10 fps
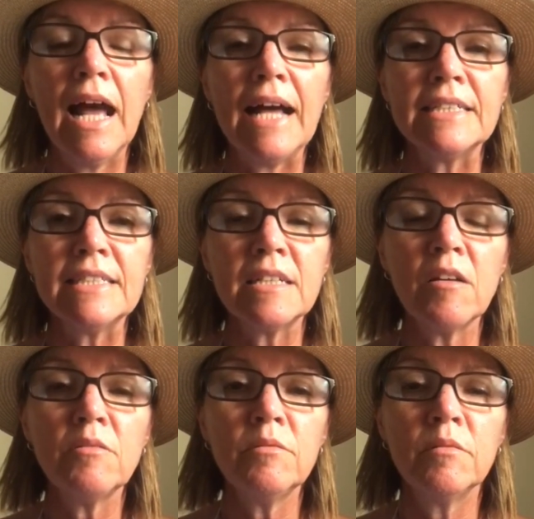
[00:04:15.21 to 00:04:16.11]
And
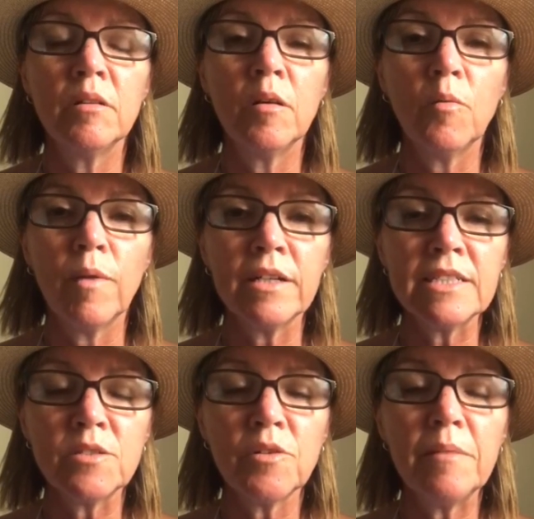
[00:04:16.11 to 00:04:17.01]
so, when I
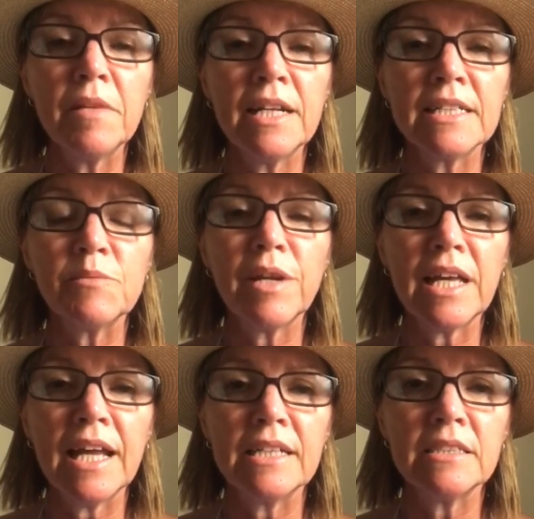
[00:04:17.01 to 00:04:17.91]
saw him the next
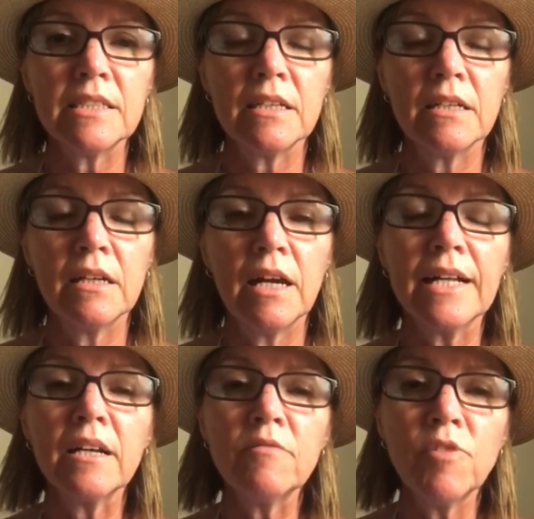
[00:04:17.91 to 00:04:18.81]
weekend,
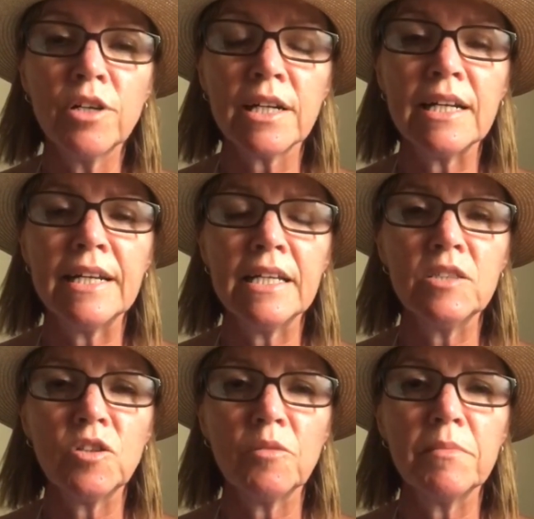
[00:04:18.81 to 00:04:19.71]
and ironically he
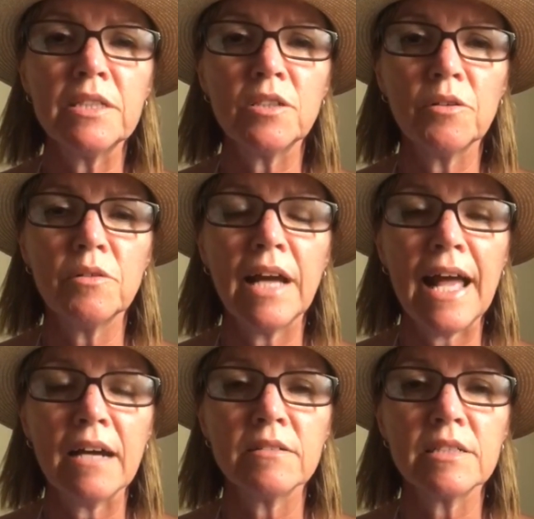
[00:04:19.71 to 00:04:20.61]
took me to the
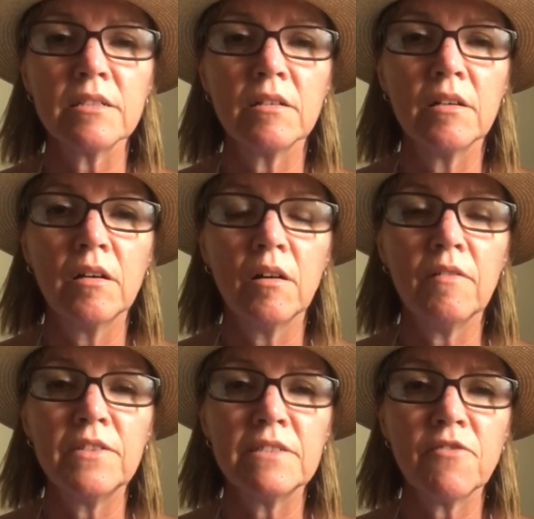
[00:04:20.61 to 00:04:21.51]
house
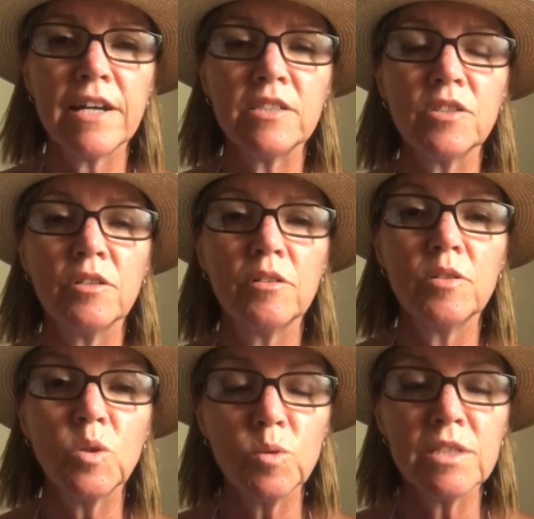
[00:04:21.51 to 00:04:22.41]
of his friend
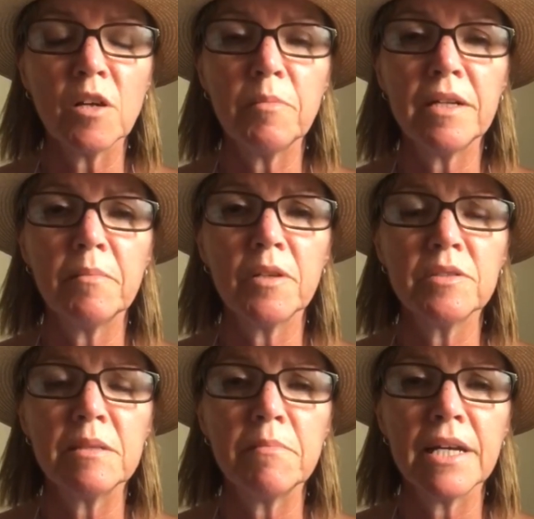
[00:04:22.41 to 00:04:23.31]
who'd also been
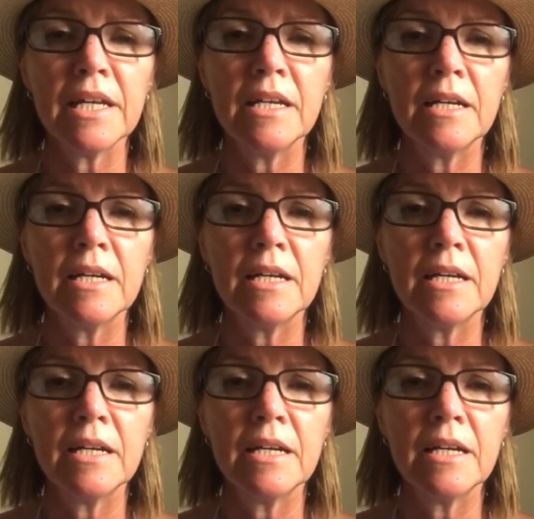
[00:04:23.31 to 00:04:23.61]
abusing me,